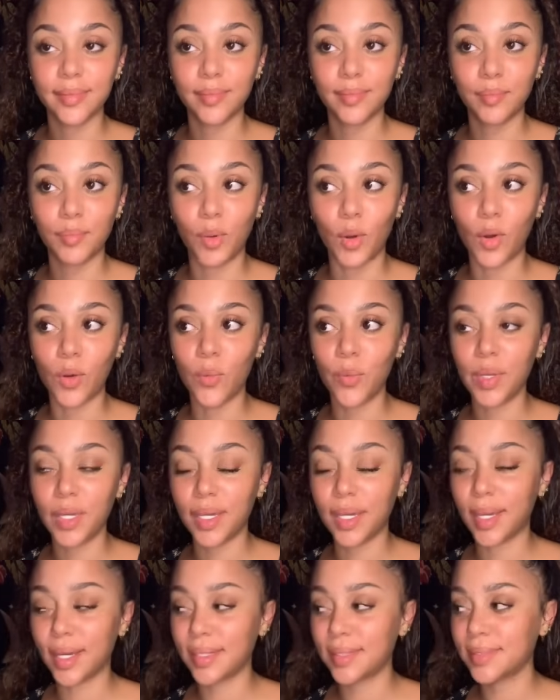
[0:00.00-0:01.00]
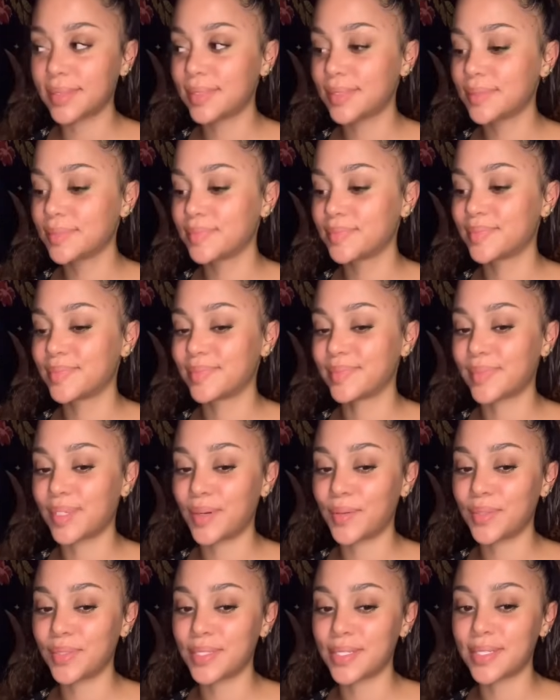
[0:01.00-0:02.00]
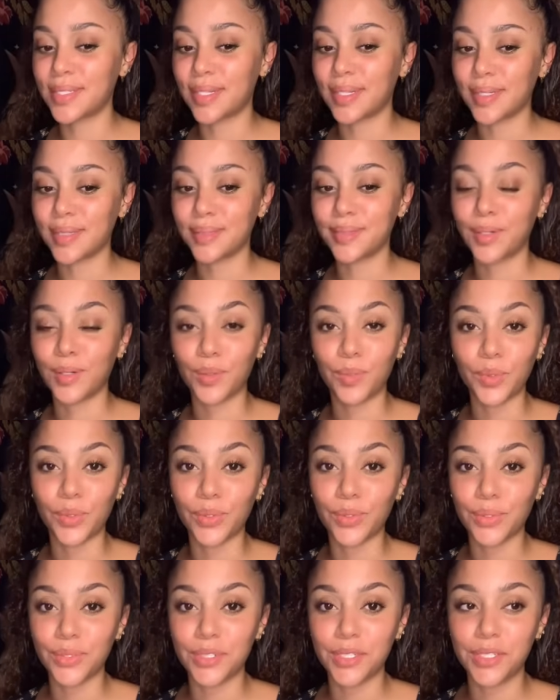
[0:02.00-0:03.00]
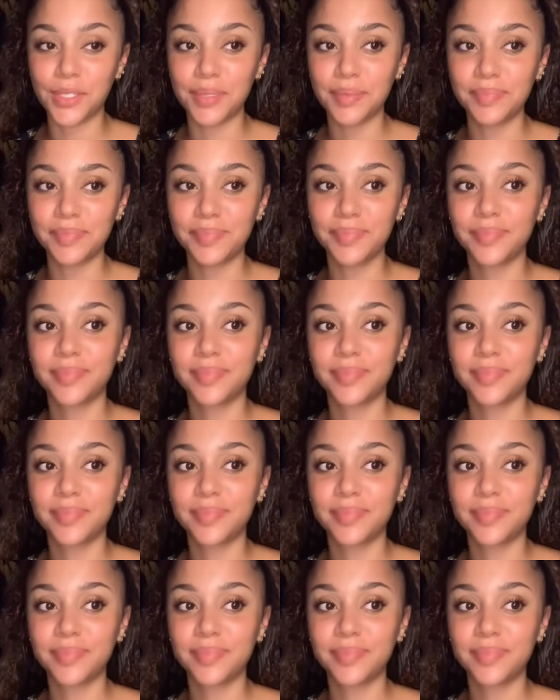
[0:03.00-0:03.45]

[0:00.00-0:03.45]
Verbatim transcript: Bon weekend, I would say, or buonochi.